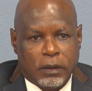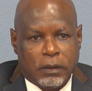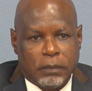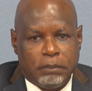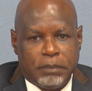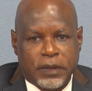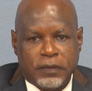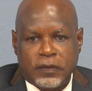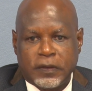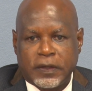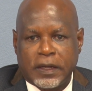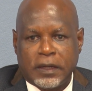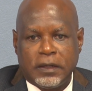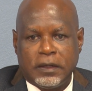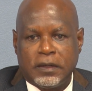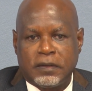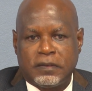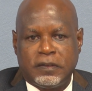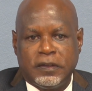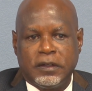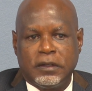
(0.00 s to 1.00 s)
Basically,
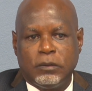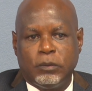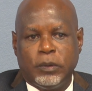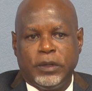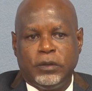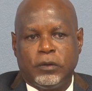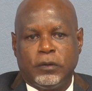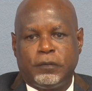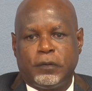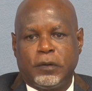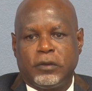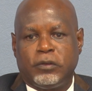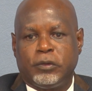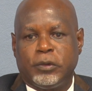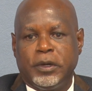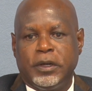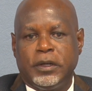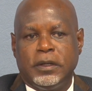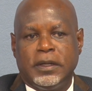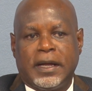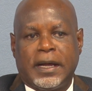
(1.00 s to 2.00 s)
the single window for
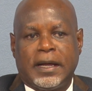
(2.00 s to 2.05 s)
trade,